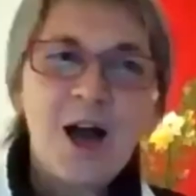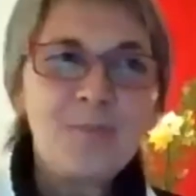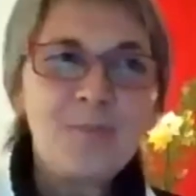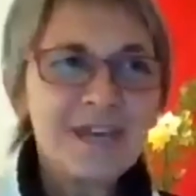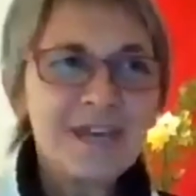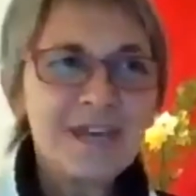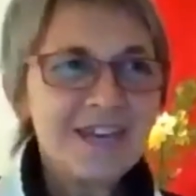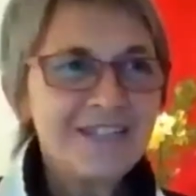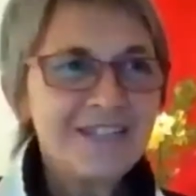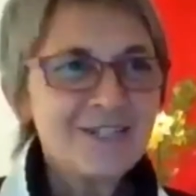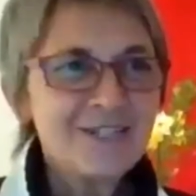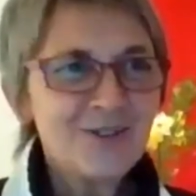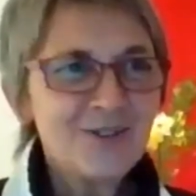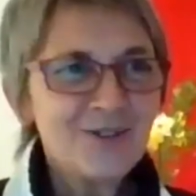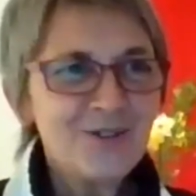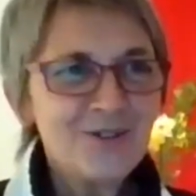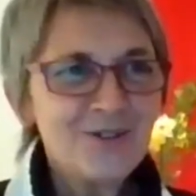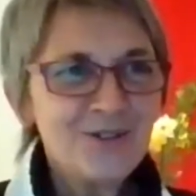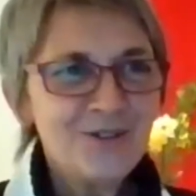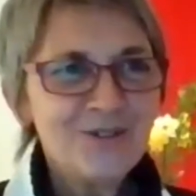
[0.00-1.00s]
I began
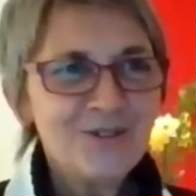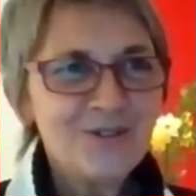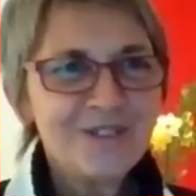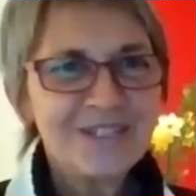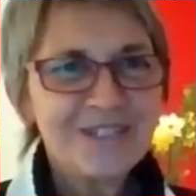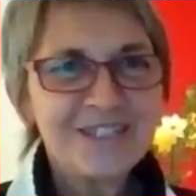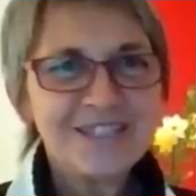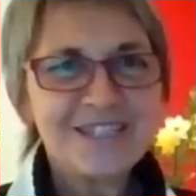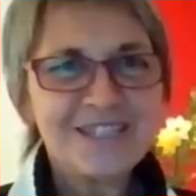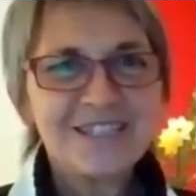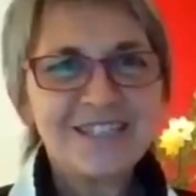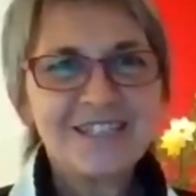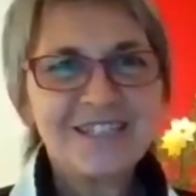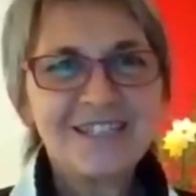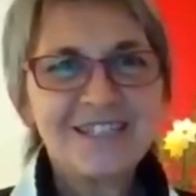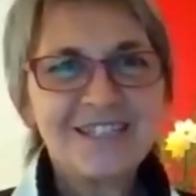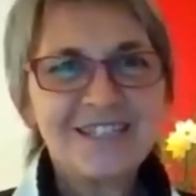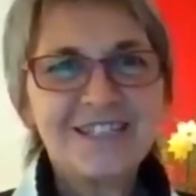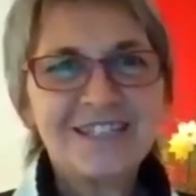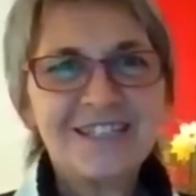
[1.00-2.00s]
to
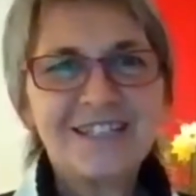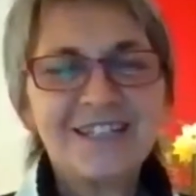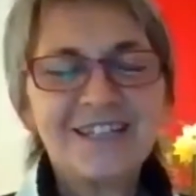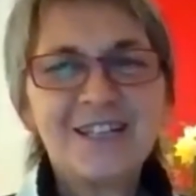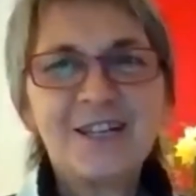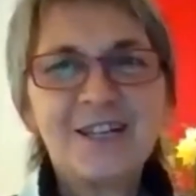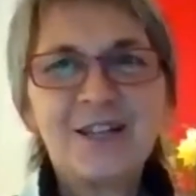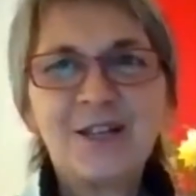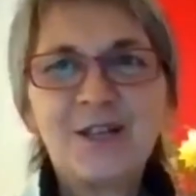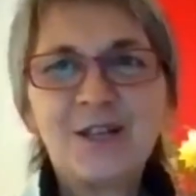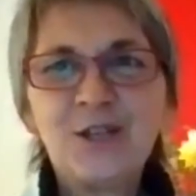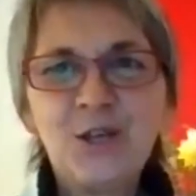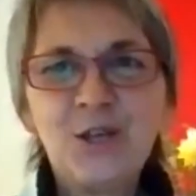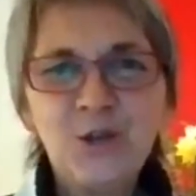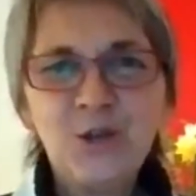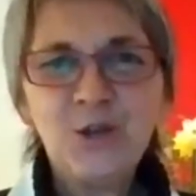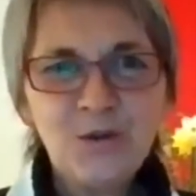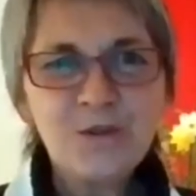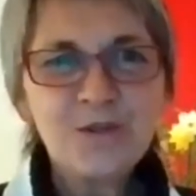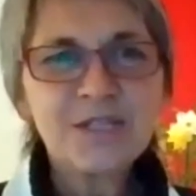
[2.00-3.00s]

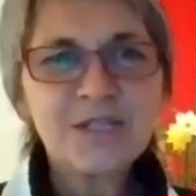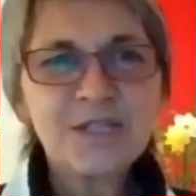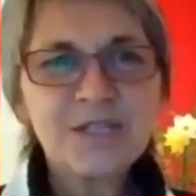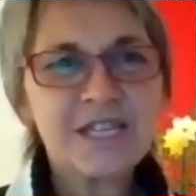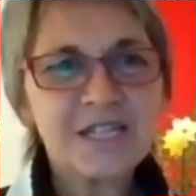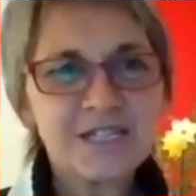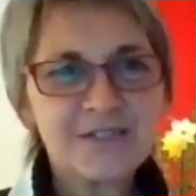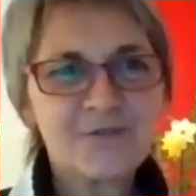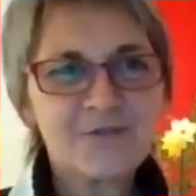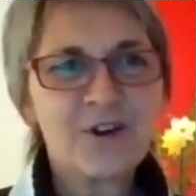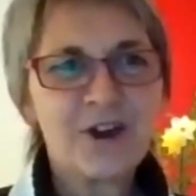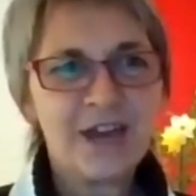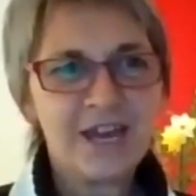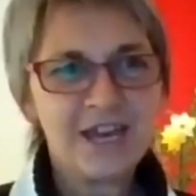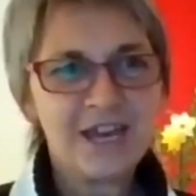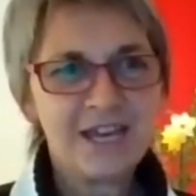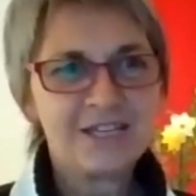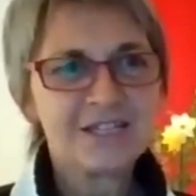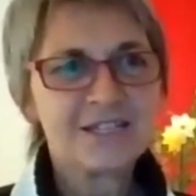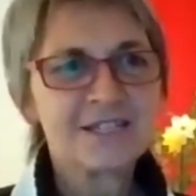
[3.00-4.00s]
use this
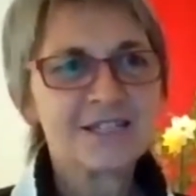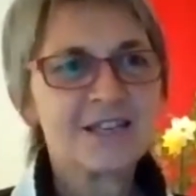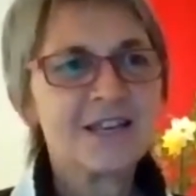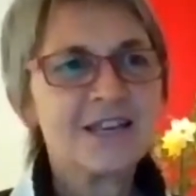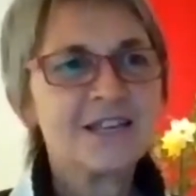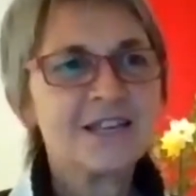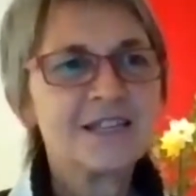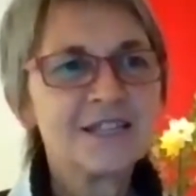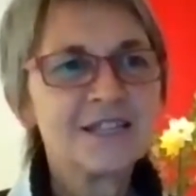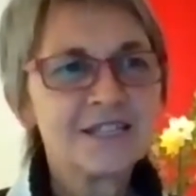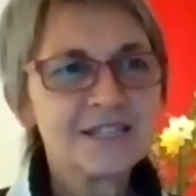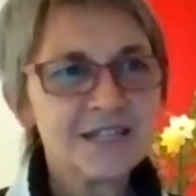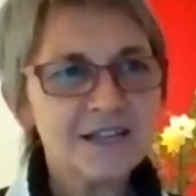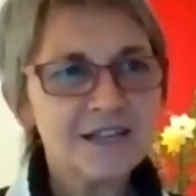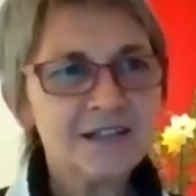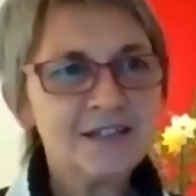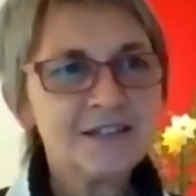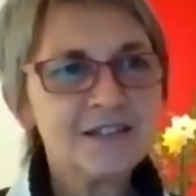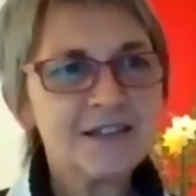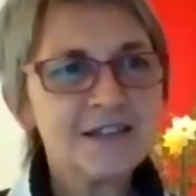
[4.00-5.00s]
phrase,
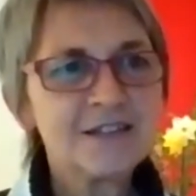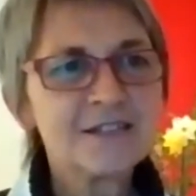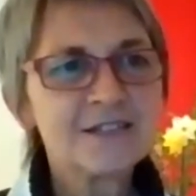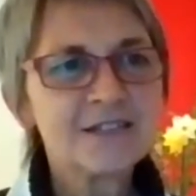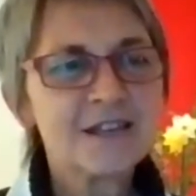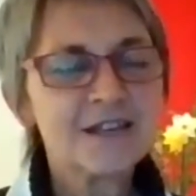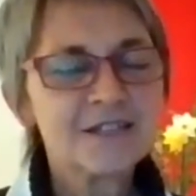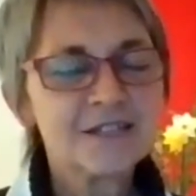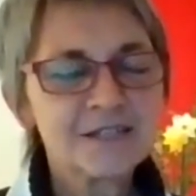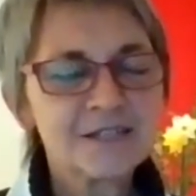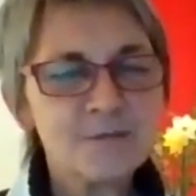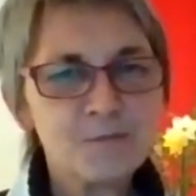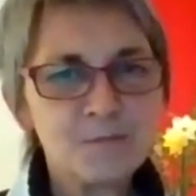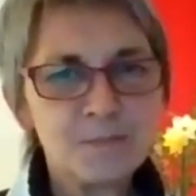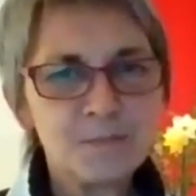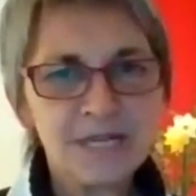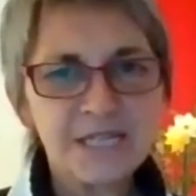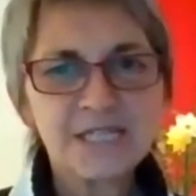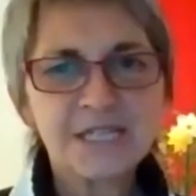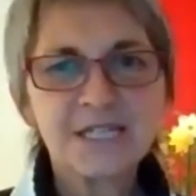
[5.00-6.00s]
stillness,
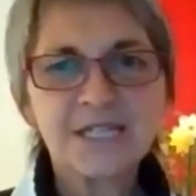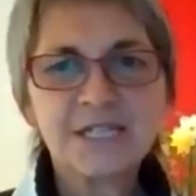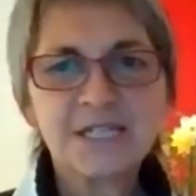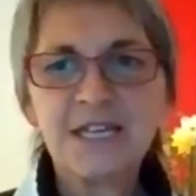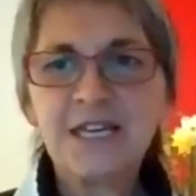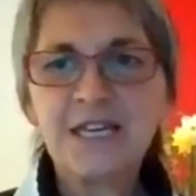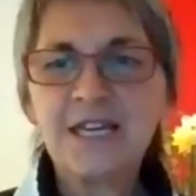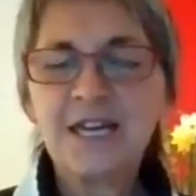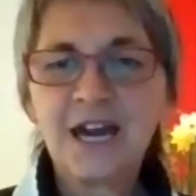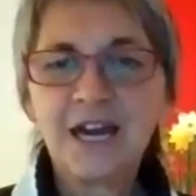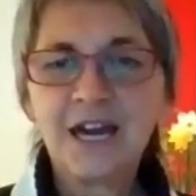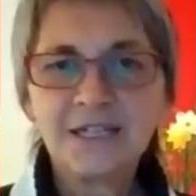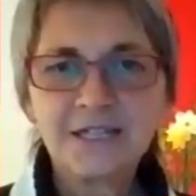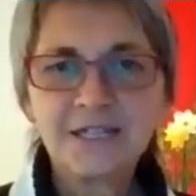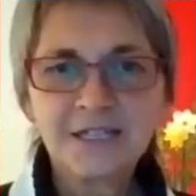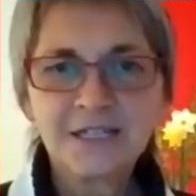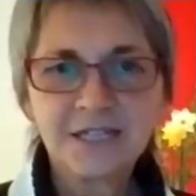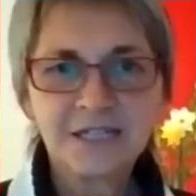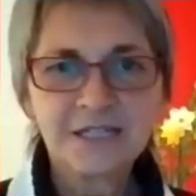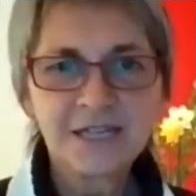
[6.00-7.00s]
simplicity,
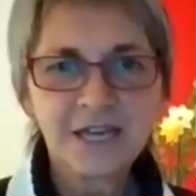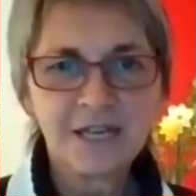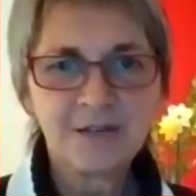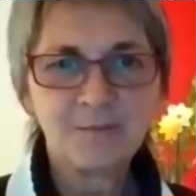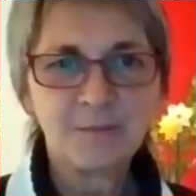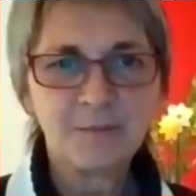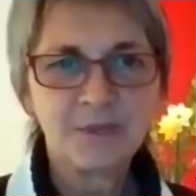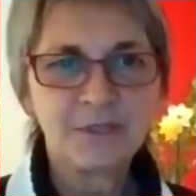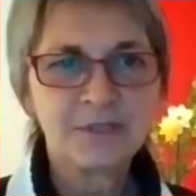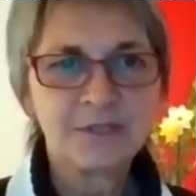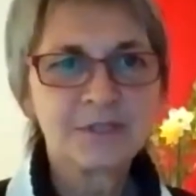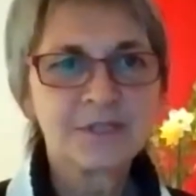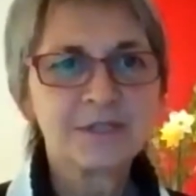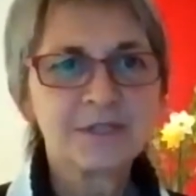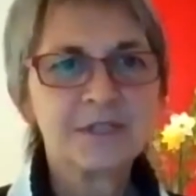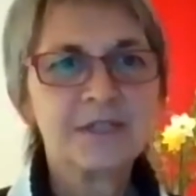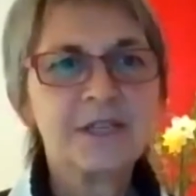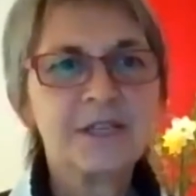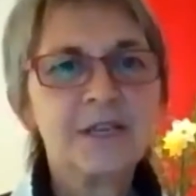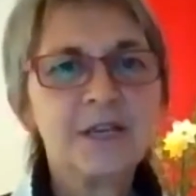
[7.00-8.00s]
and contentment,
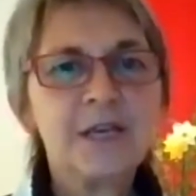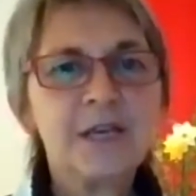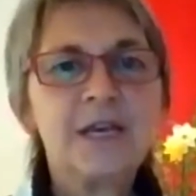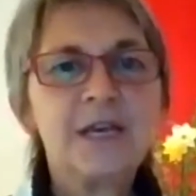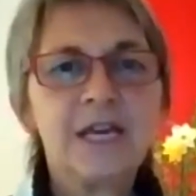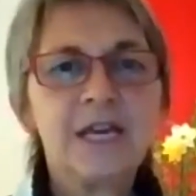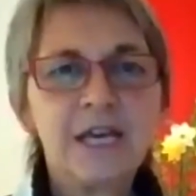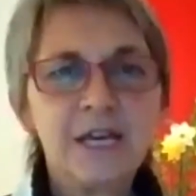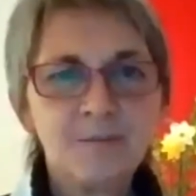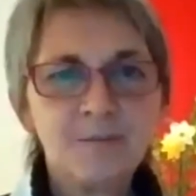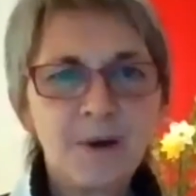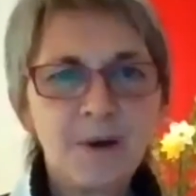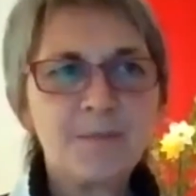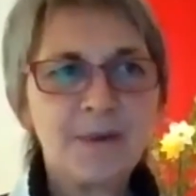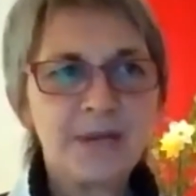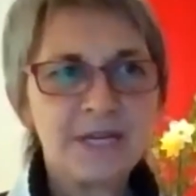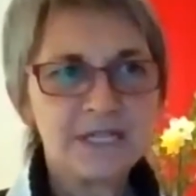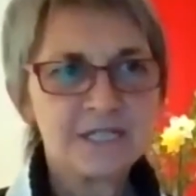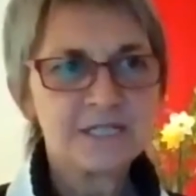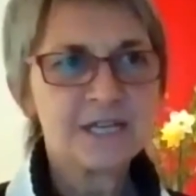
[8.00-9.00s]
in my
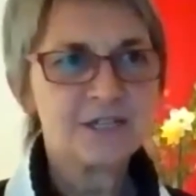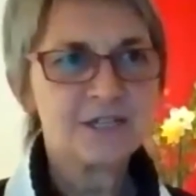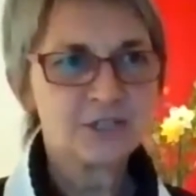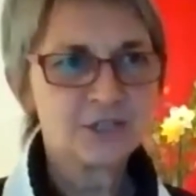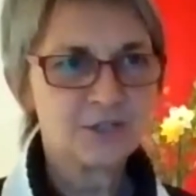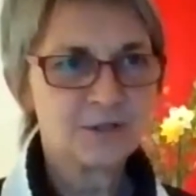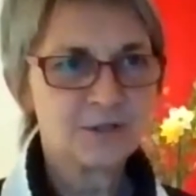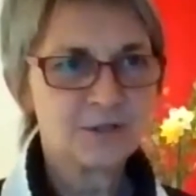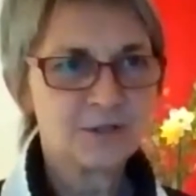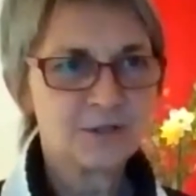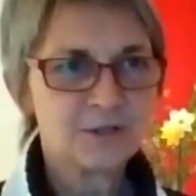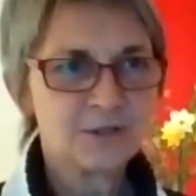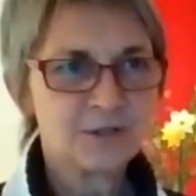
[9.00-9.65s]
meditation,